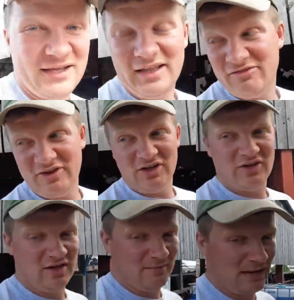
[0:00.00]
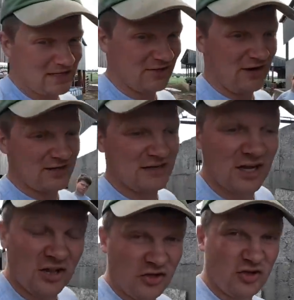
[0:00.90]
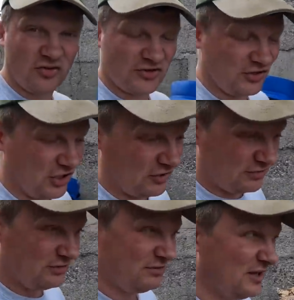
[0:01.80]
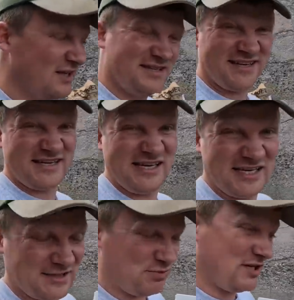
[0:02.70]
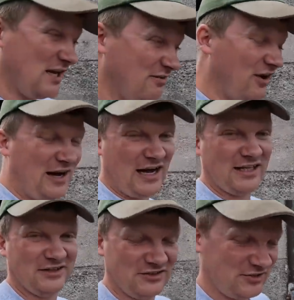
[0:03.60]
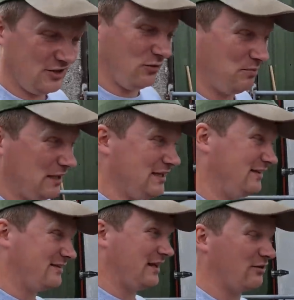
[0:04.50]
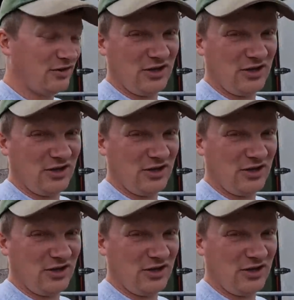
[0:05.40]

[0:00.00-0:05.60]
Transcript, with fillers: in their field and back to grass. The good result though 66% of our highlands that we PD'd today were in